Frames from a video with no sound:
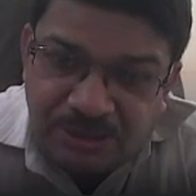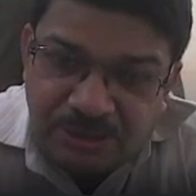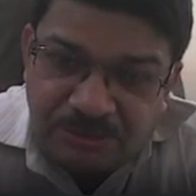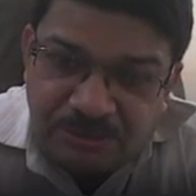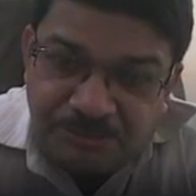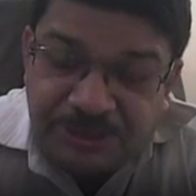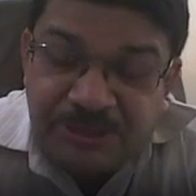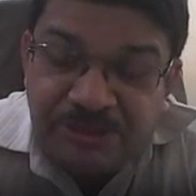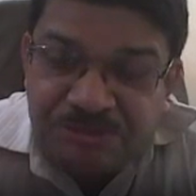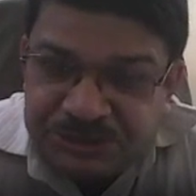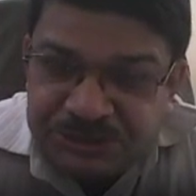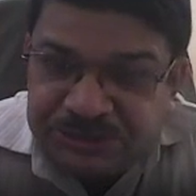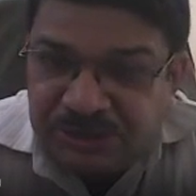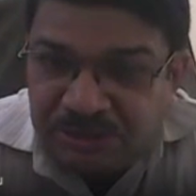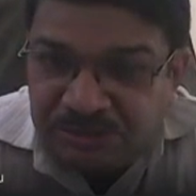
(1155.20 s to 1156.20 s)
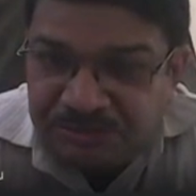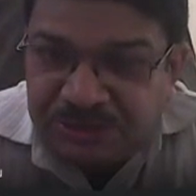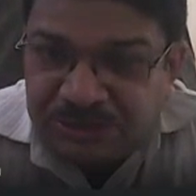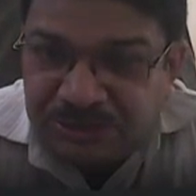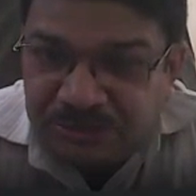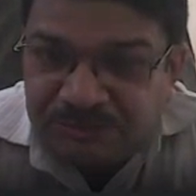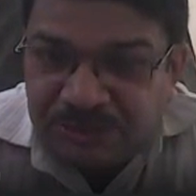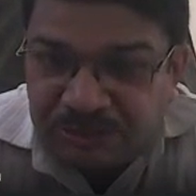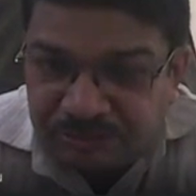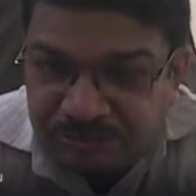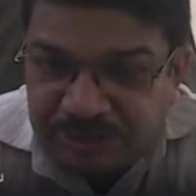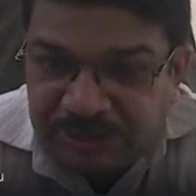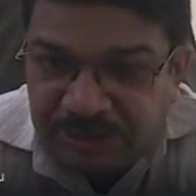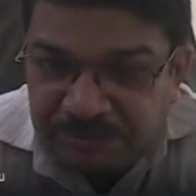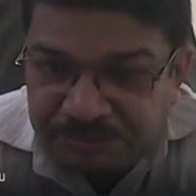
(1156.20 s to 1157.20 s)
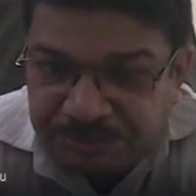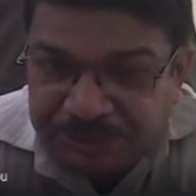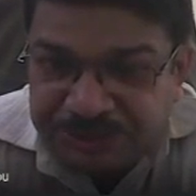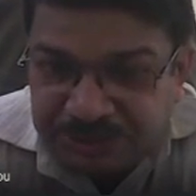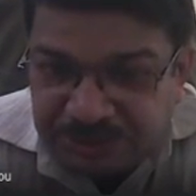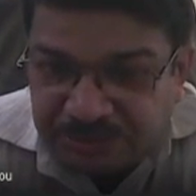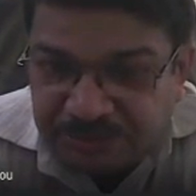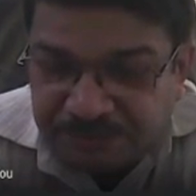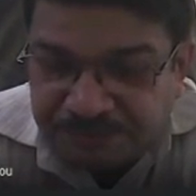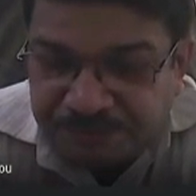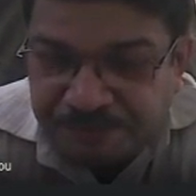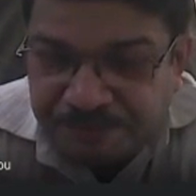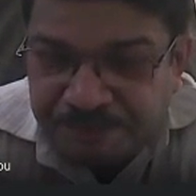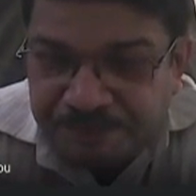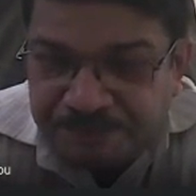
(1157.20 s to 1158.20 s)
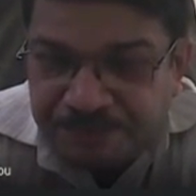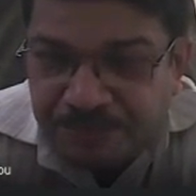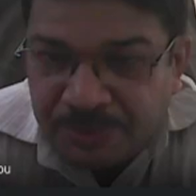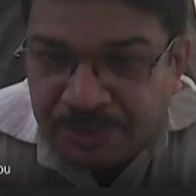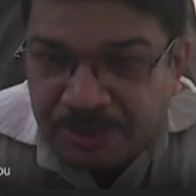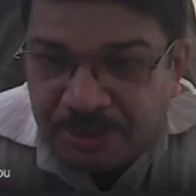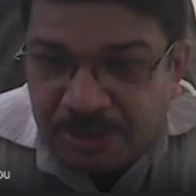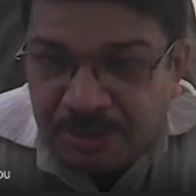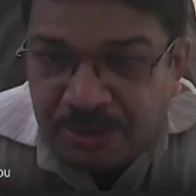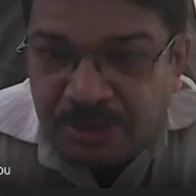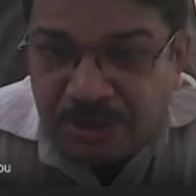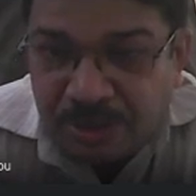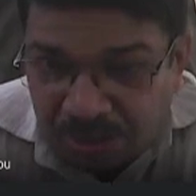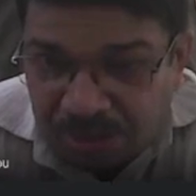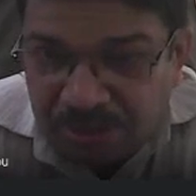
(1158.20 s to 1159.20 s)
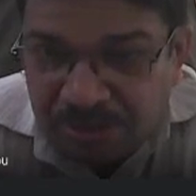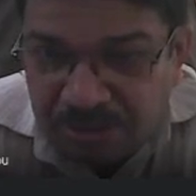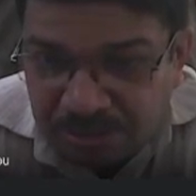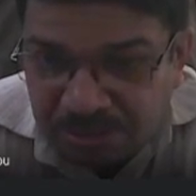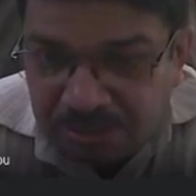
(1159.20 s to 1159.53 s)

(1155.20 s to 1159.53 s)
beneficial effect of confining pressure in